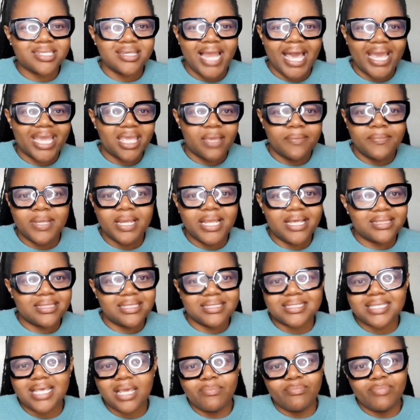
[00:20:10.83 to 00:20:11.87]
to like emulate
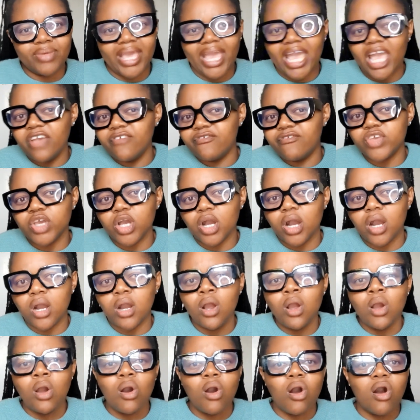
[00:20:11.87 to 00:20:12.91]
the same
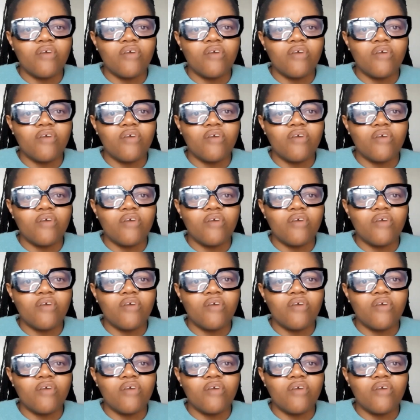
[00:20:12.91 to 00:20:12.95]
behavior